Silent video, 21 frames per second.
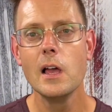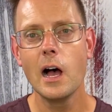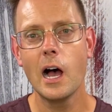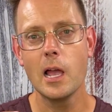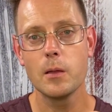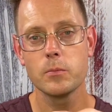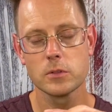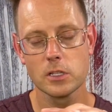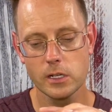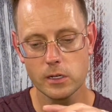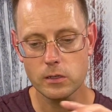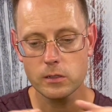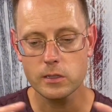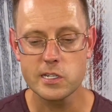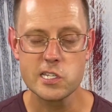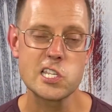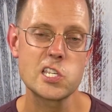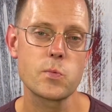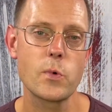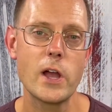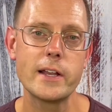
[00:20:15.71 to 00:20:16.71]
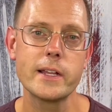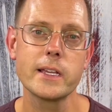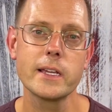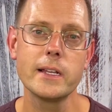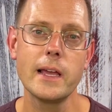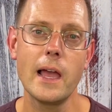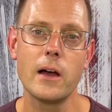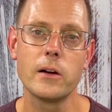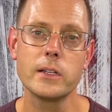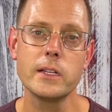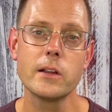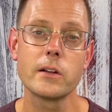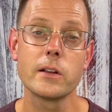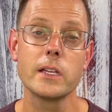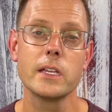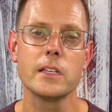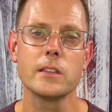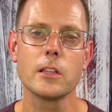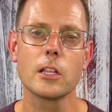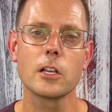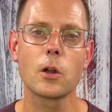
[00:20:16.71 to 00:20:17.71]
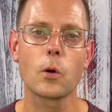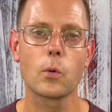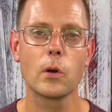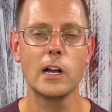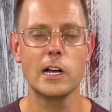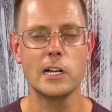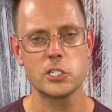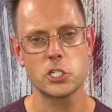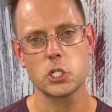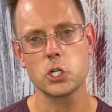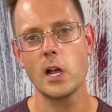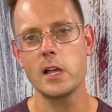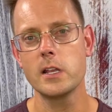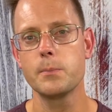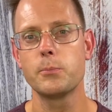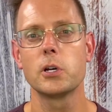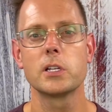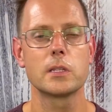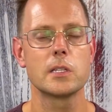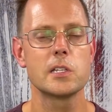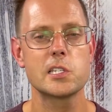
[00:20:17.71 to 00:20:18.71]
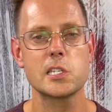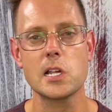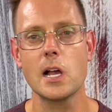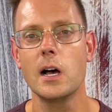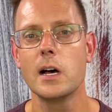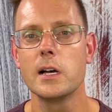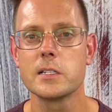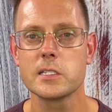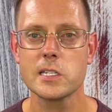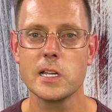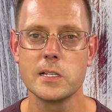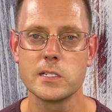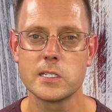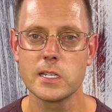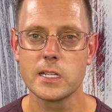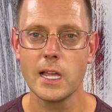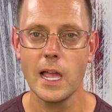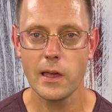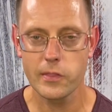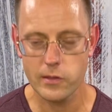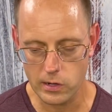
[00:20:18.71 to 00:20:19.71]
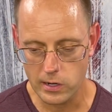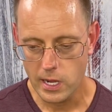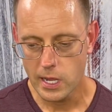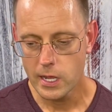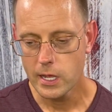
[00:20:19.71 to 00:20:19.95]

I'm literally sweating it out here in the garage trying to put this content together.